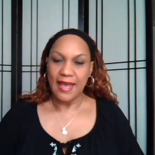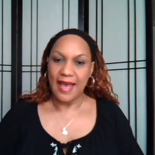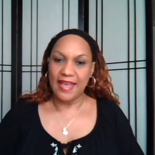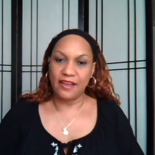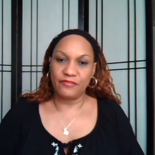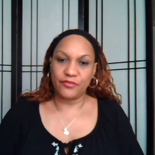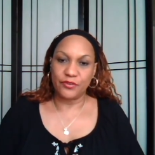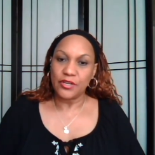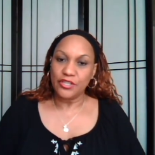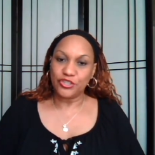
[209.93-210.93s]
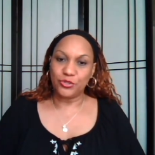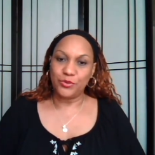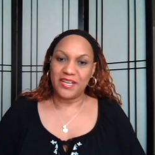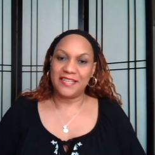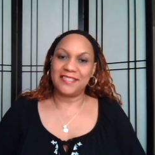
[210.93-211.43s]
However,
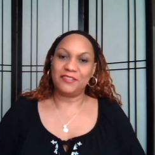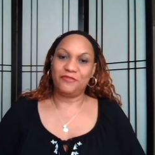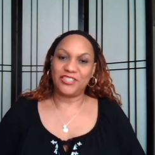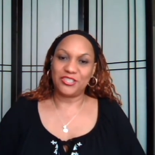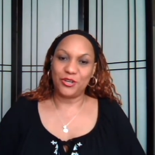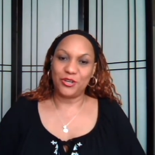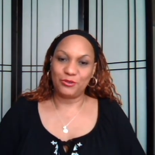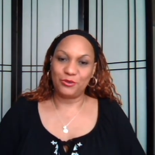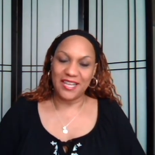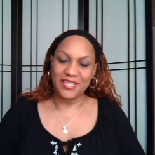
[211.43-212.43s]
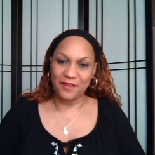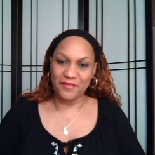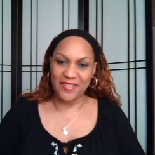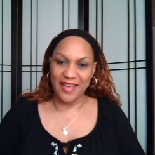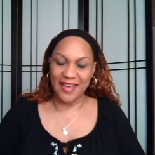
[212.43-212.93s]
twin souls
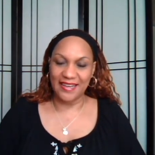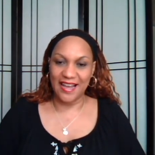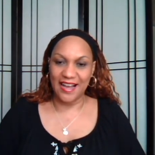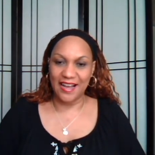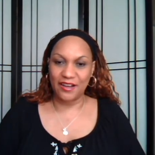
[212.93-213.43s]
have that